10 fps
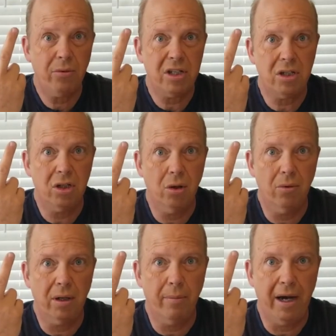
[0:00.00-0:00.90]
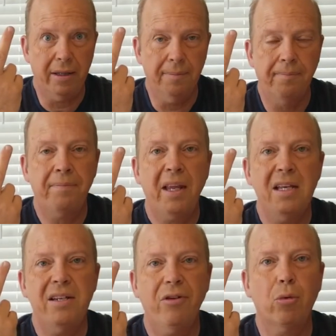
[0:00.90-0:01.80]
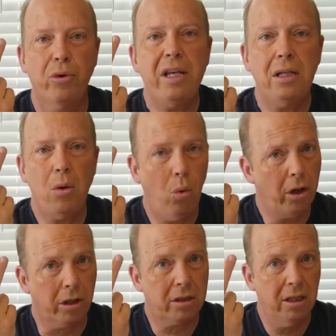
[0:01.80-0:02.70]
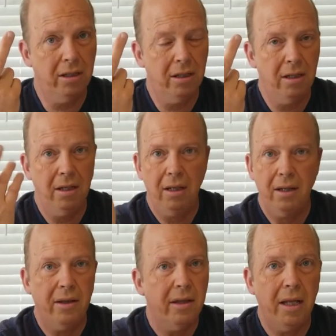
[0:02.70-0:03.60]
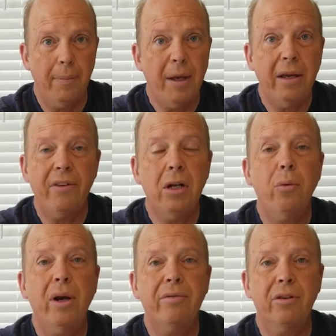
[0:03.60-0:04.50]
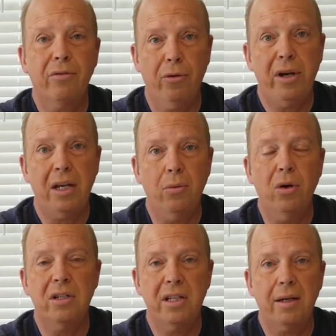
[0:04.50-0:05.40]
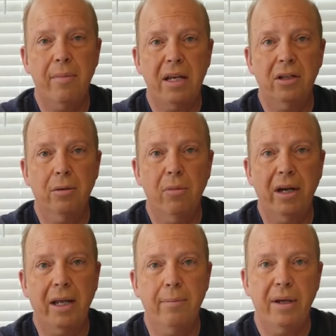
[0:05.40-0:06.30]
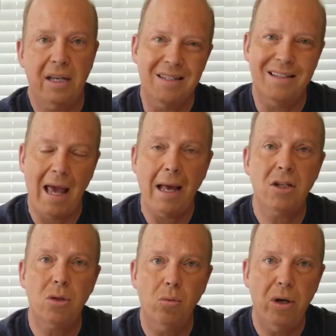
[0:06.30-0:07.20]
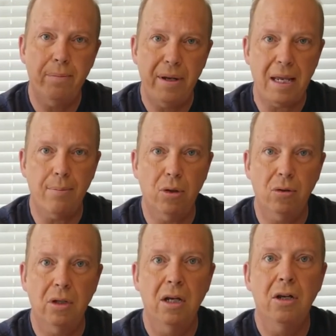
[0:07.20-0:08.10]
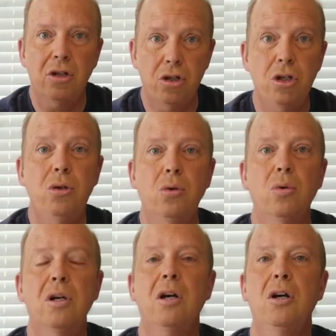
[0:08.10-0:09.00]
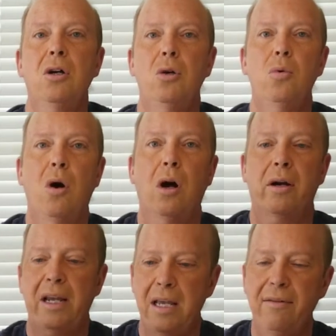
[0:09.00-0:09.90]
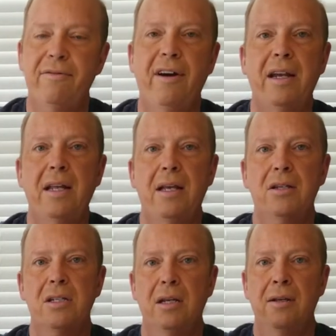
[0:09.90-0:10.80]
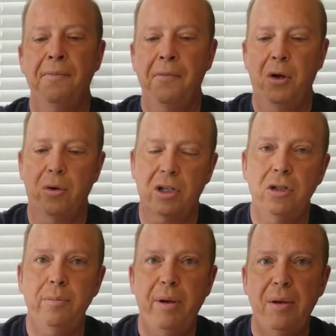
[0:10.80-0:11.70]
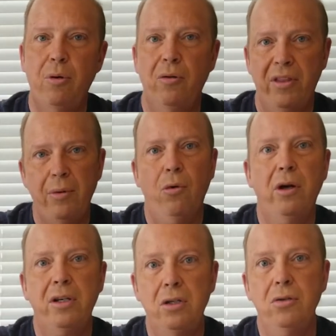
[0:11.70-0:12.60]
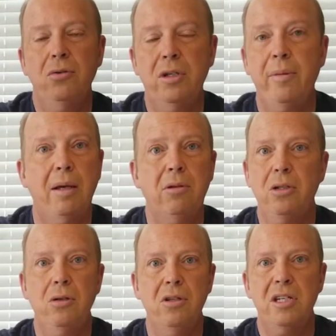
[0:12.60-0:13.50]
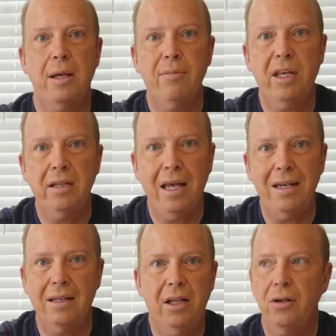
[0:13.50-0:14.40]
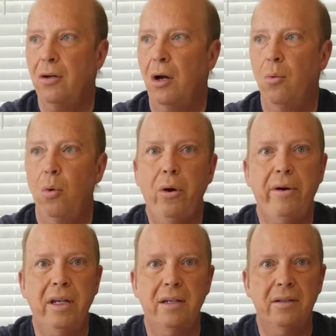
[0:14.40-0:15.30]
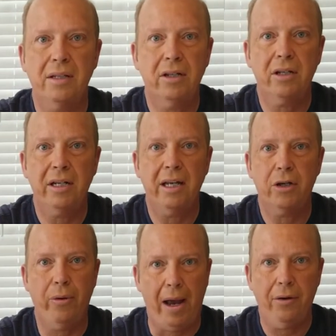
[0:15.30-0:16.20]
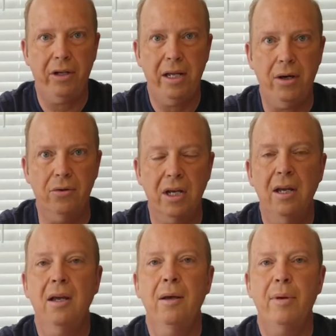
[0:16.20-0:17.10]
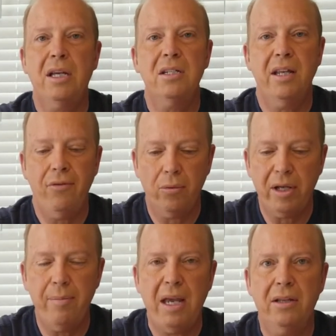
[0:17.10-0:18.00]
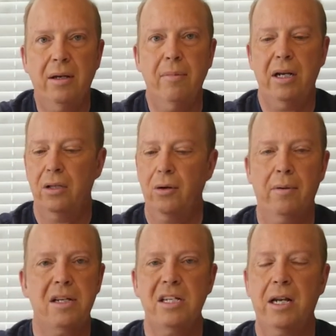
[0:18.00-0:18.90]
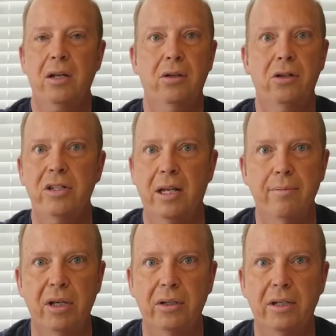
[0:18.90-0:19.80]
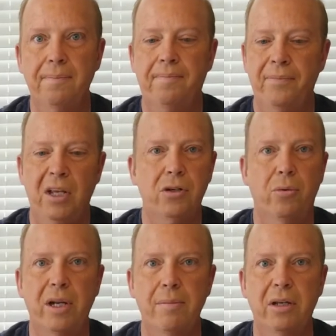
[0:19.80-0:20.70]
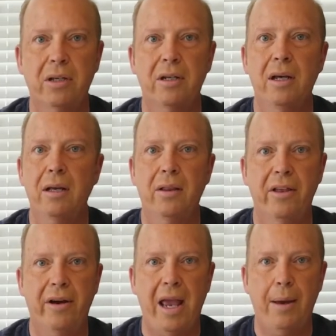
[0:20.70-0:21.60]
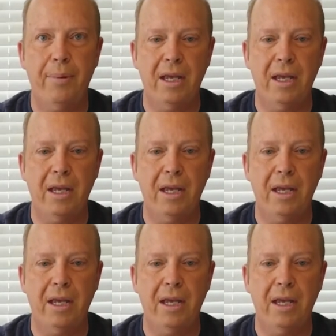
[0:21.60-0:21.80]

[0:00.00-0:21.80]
reason you don't want to buy them is if it really worked, they'd be giving it away for free once they've made their money, because that's what people do who are in finance, who are good people. They want you to be able to do the same thing they did. They're not worried that they're going to get crowded out because they've already made their money. They're already sitting on their 10 million, their 20 million, they're happy.